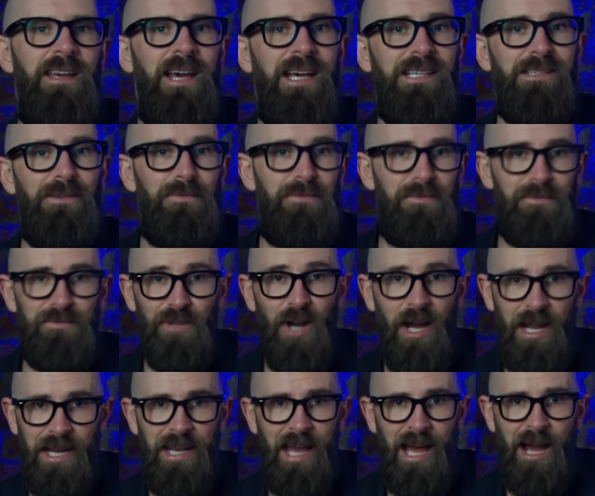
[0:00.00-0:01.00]
As of
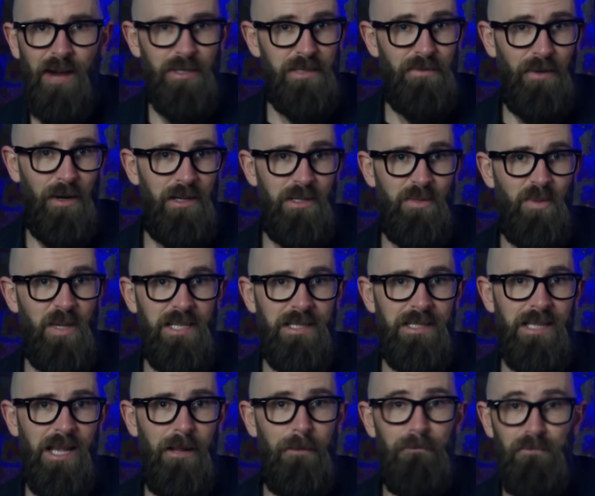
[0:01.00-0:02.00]
right now, as far as we can
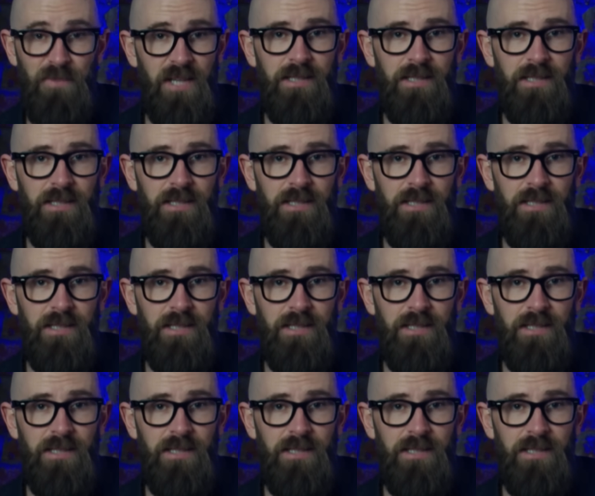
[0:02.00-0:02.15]
tell,